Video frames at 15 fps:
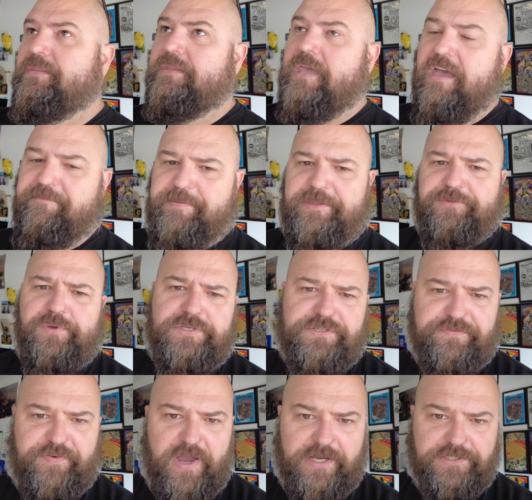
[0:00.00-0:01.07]
yeah, FP3 is a
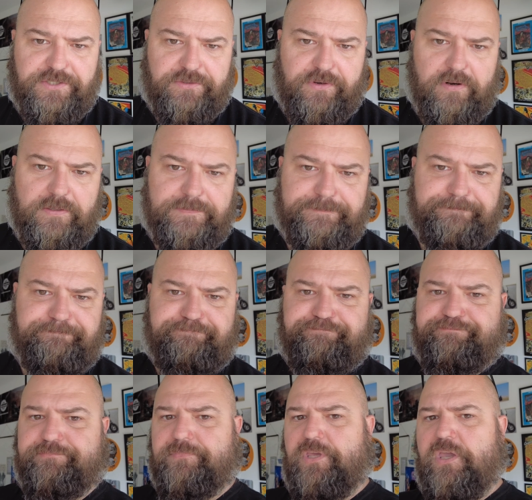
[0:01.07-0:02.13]
fine tuner.
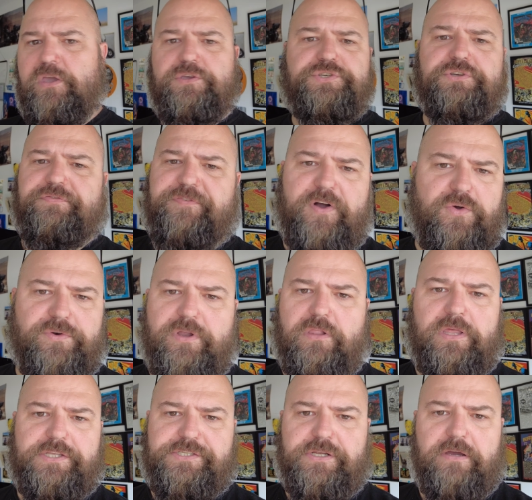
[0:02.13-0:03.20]
You use your phone and all
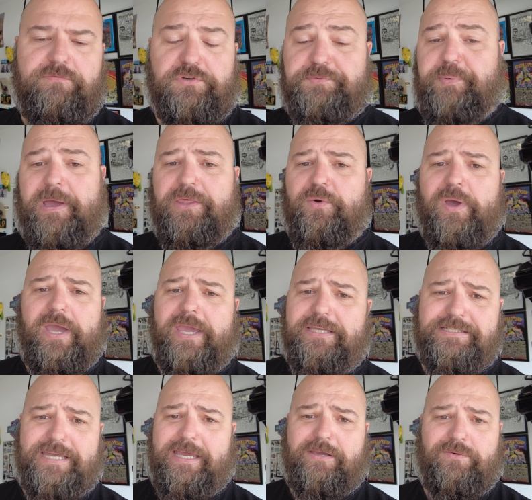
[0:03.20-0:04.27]
that stuff, which, by the way,
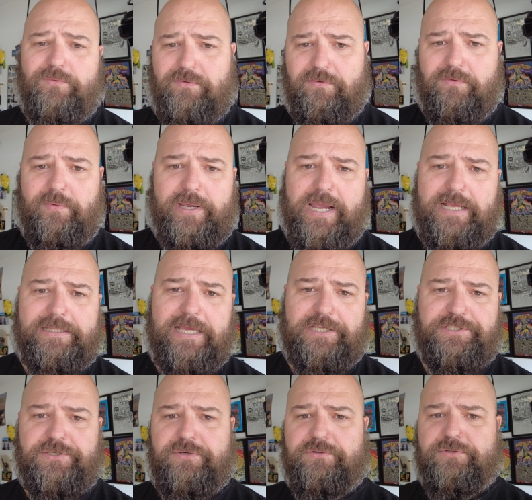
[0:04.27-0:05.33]
he's like, we got
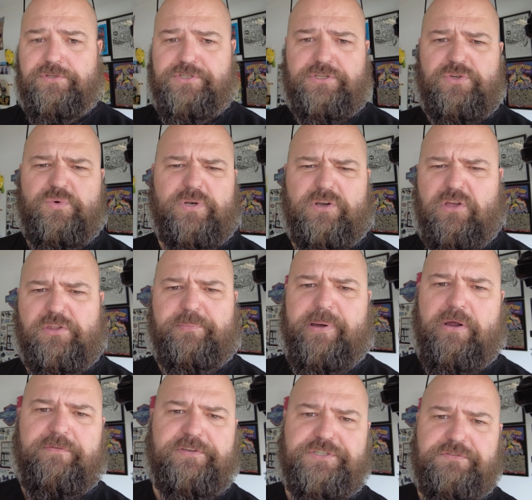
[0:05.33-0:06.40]
that too. There's a new one called the
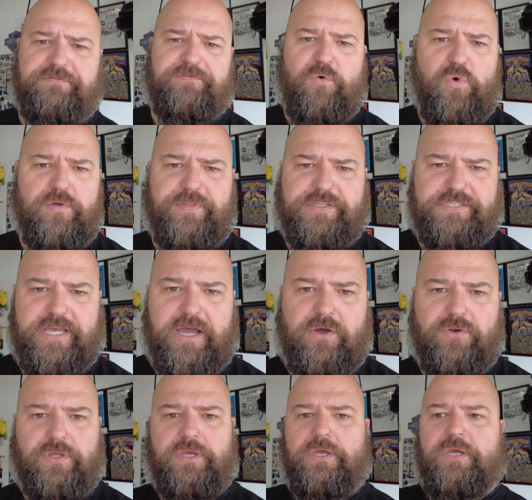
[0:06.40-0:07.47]
Power Vision 4 that's
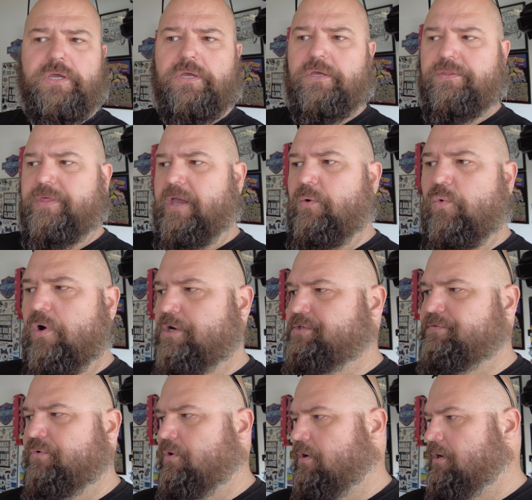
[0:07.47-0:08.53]
out that works
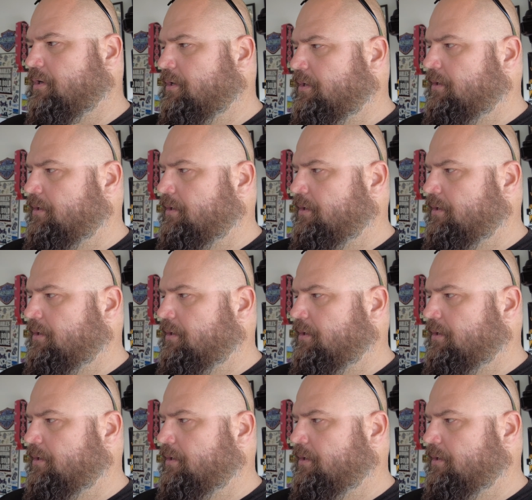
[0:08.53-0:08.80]
for